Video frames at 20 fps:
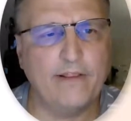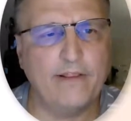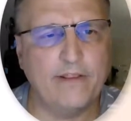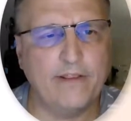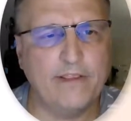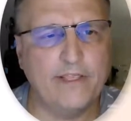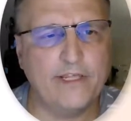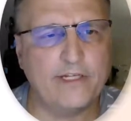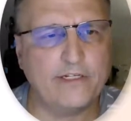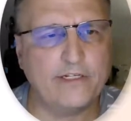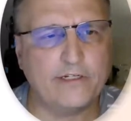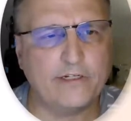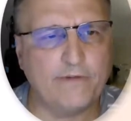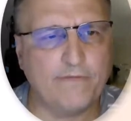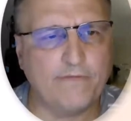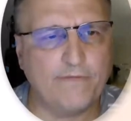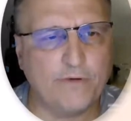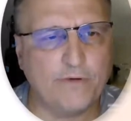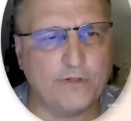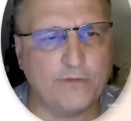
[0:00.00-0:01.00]
This
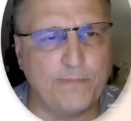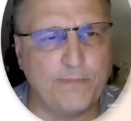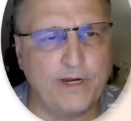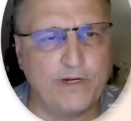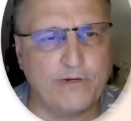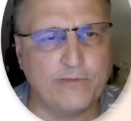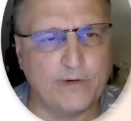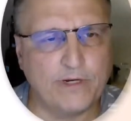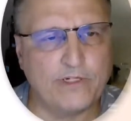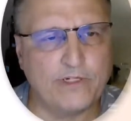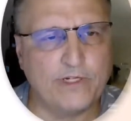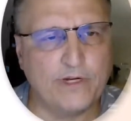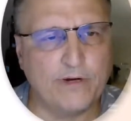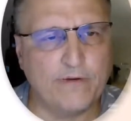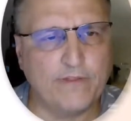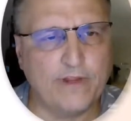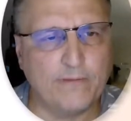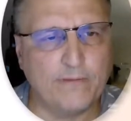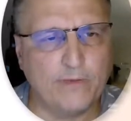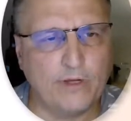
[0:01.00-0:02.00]
first matrix
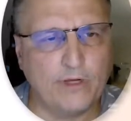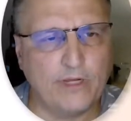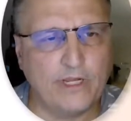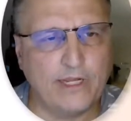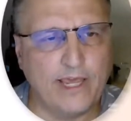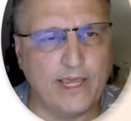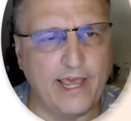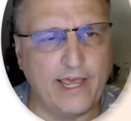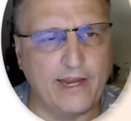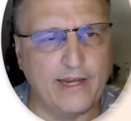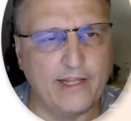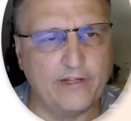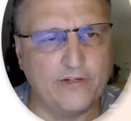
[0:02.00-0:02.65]
here that I'm looking at,